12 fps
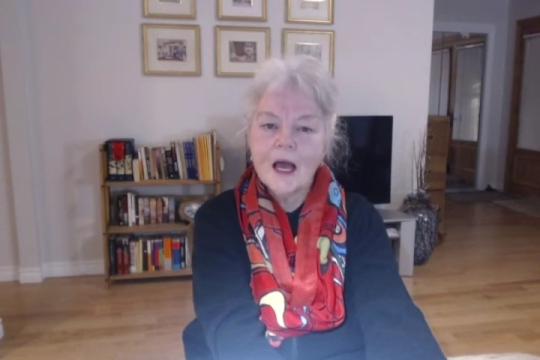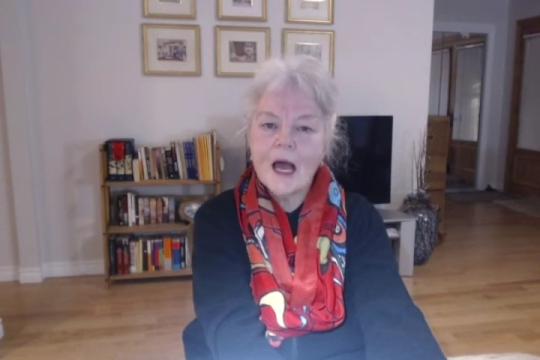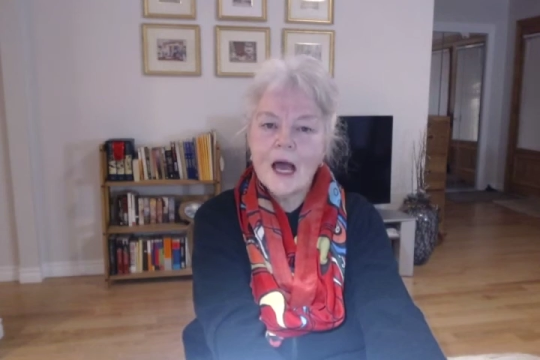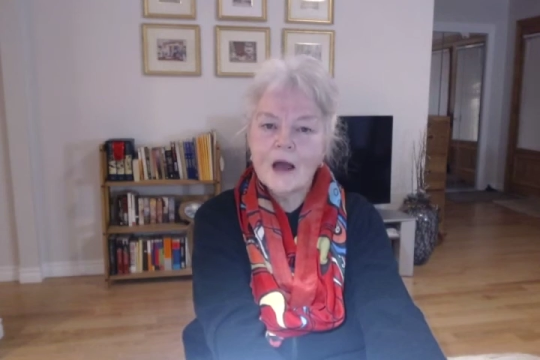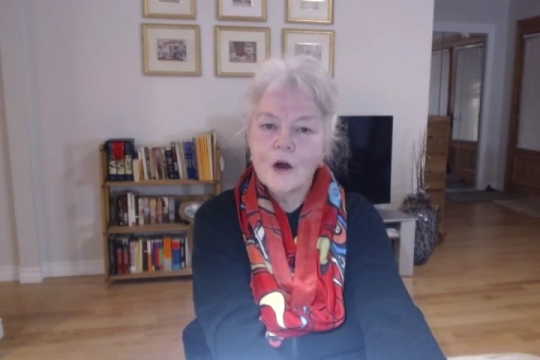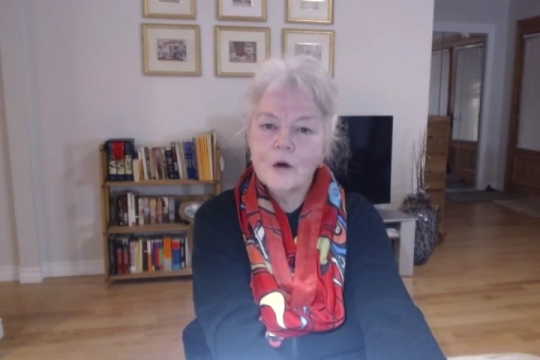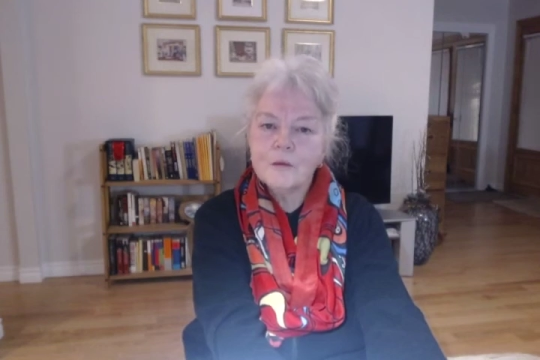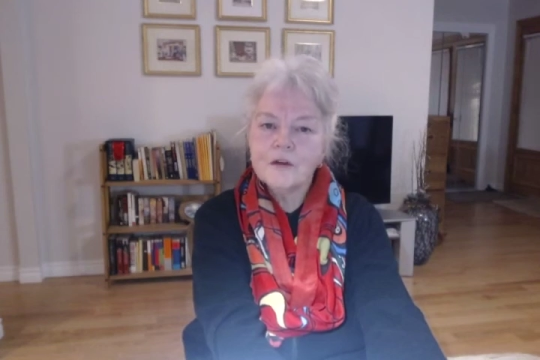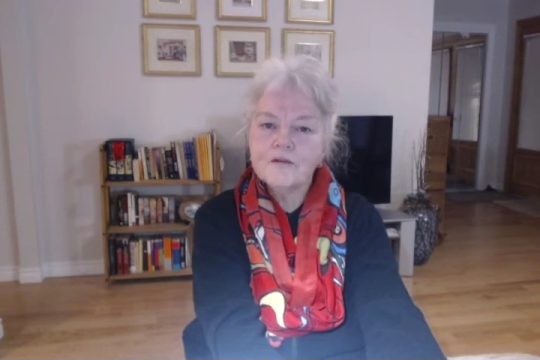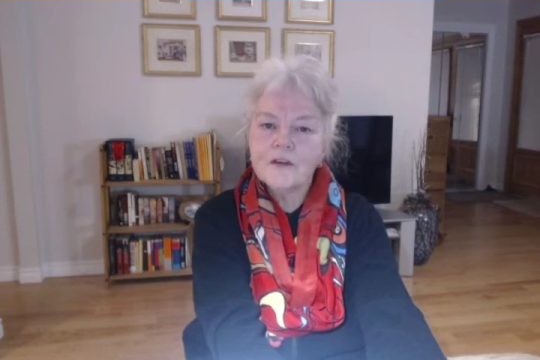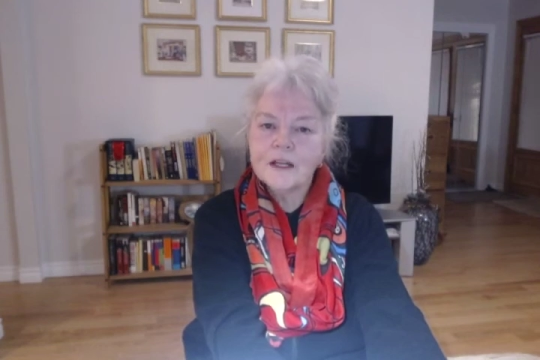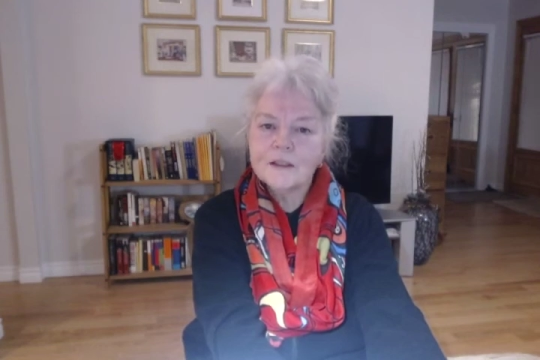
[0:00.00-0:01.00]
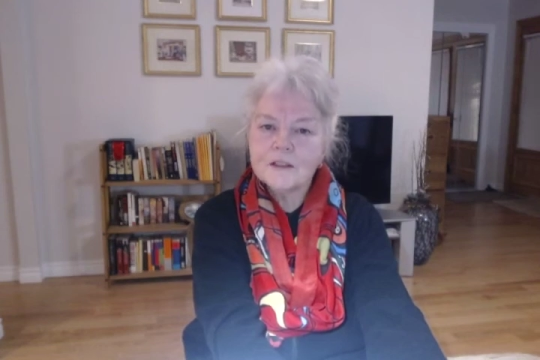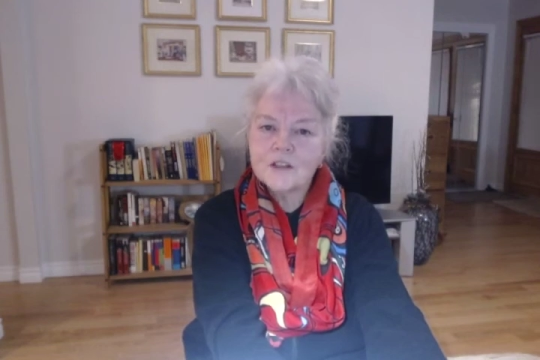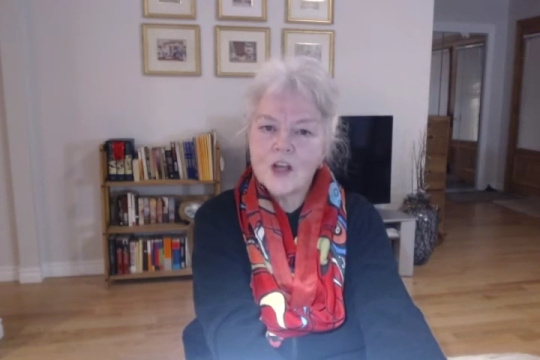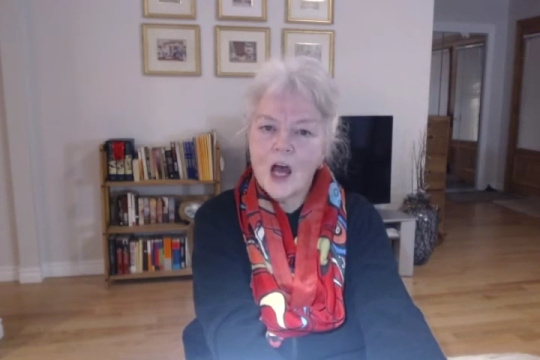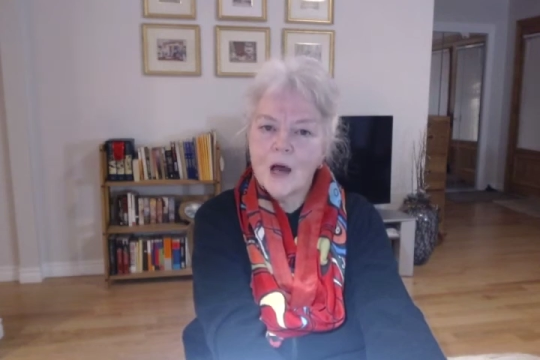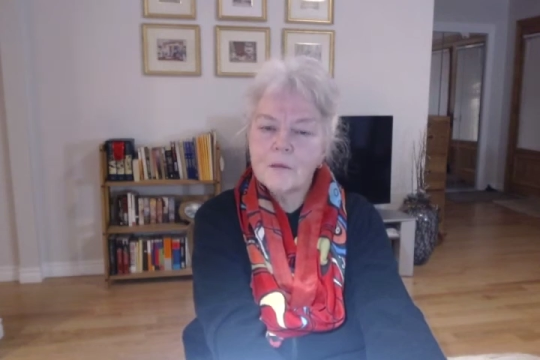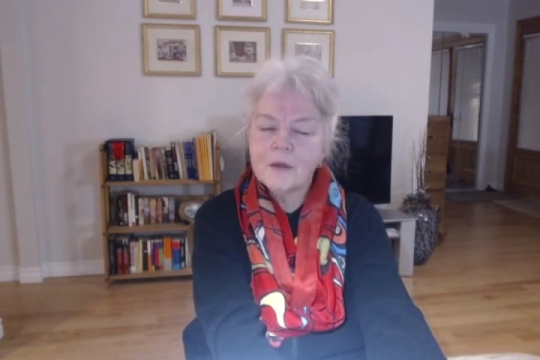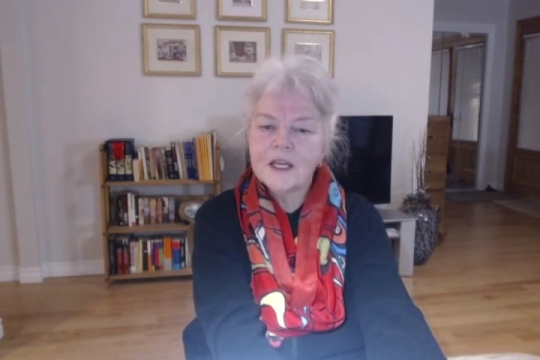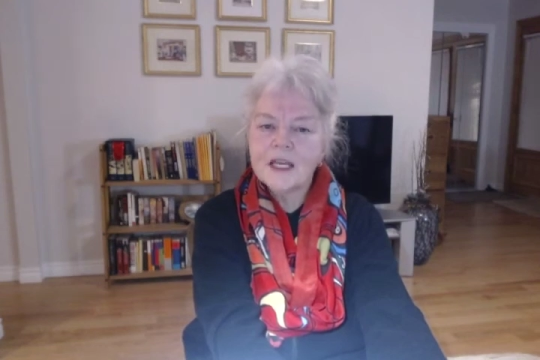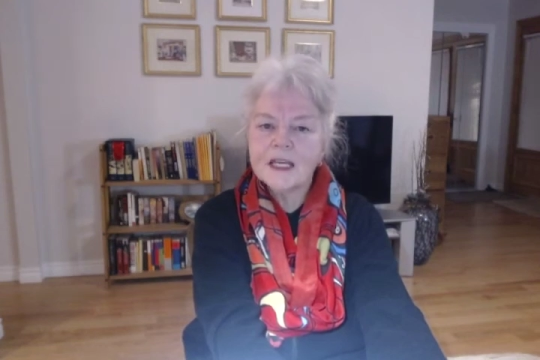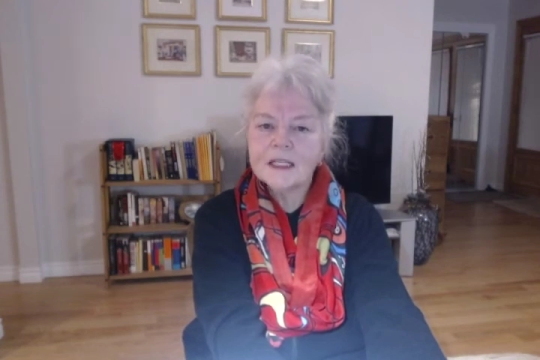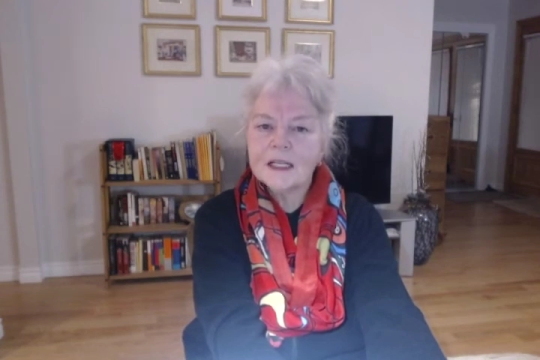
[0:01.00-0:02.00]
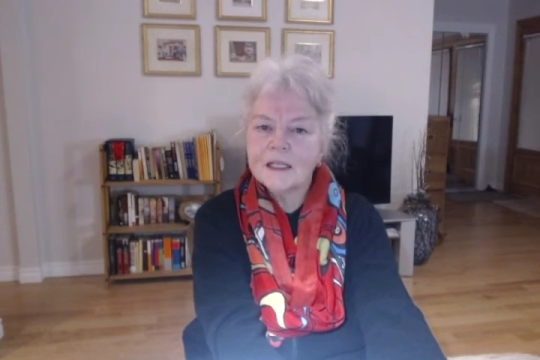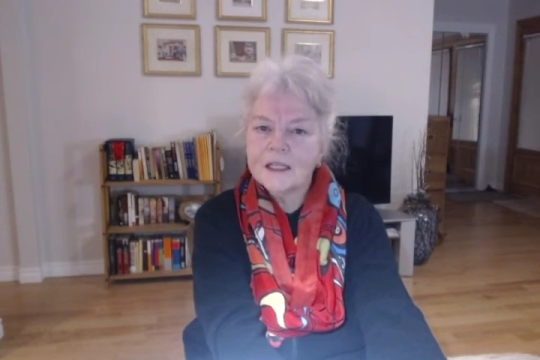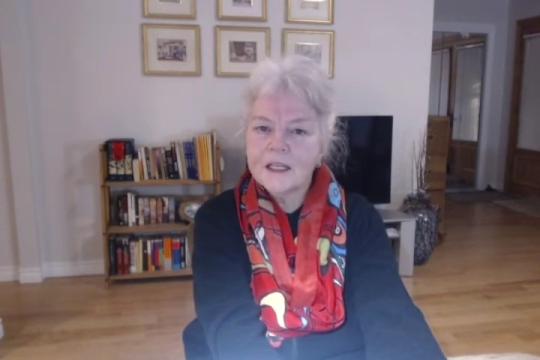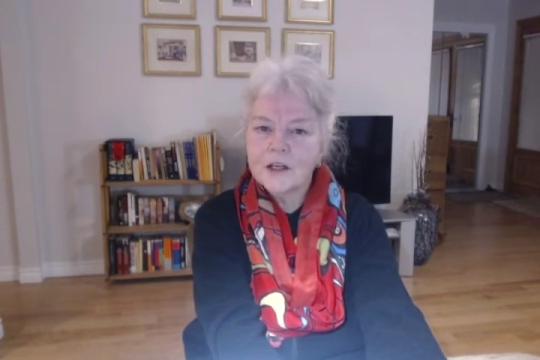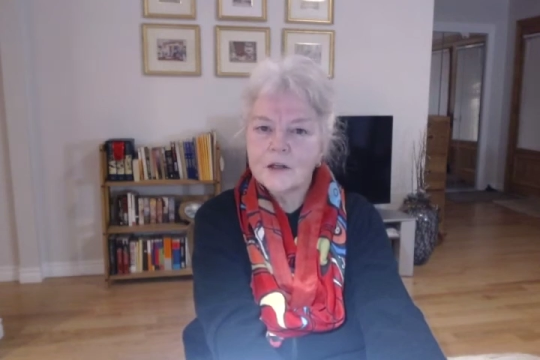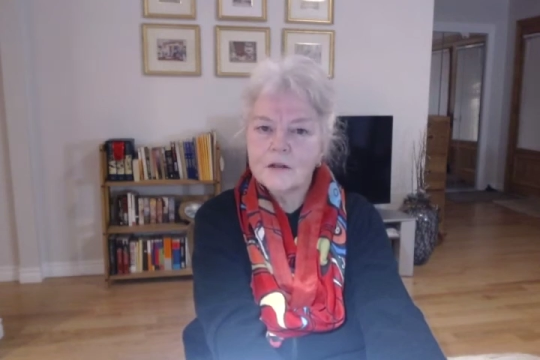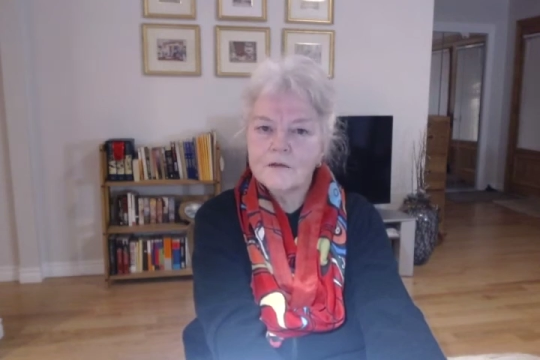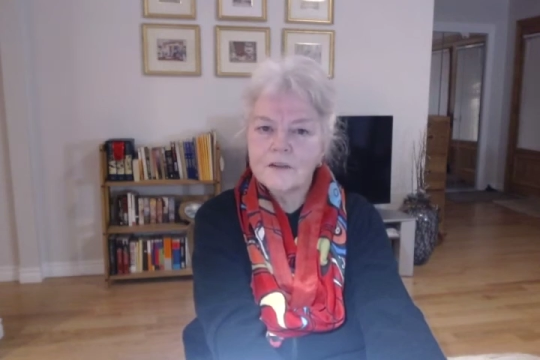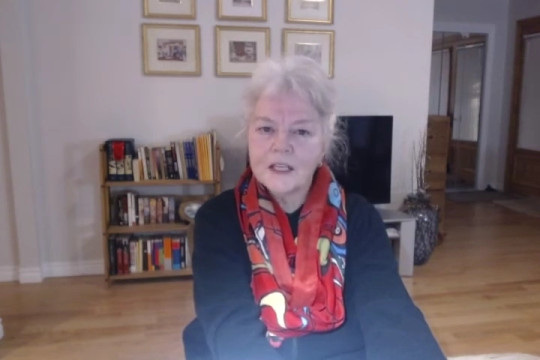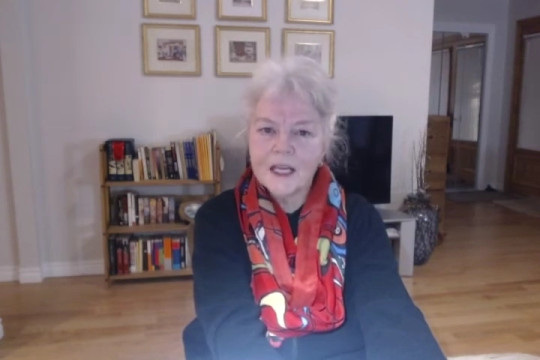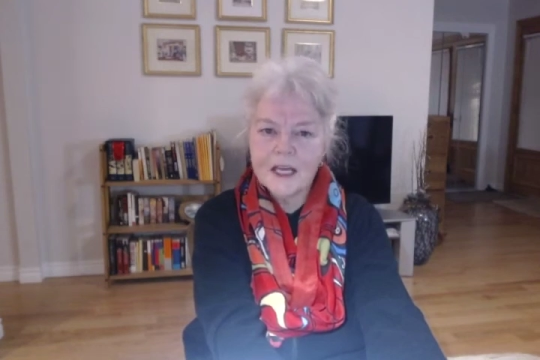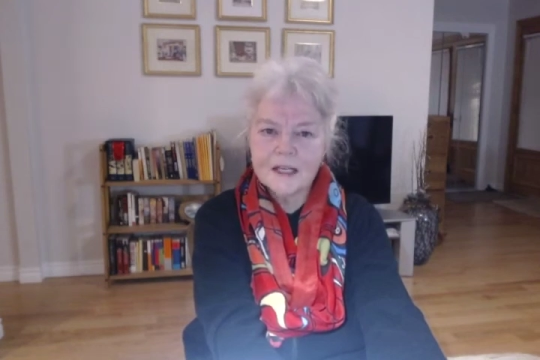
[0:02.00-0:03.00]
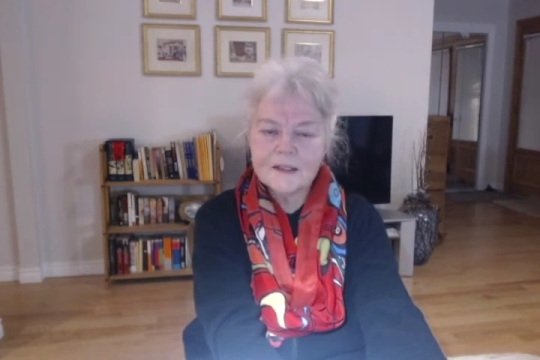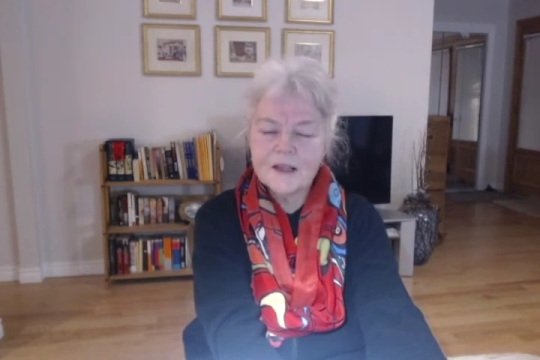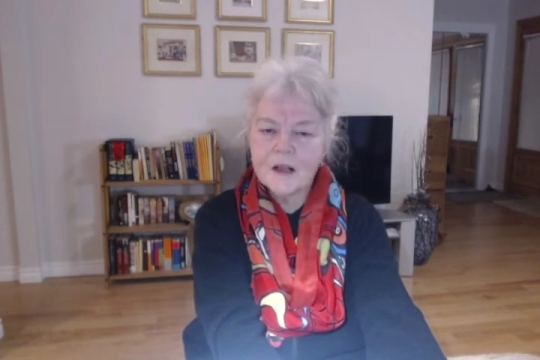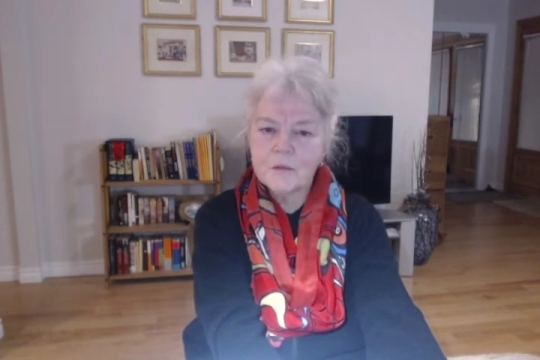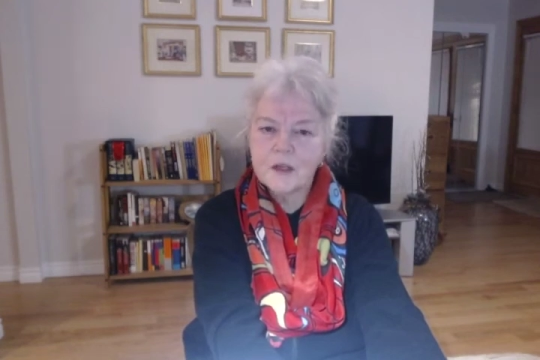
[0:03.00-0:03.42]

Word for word: I hope you find the topic and clinical vignettes I'll be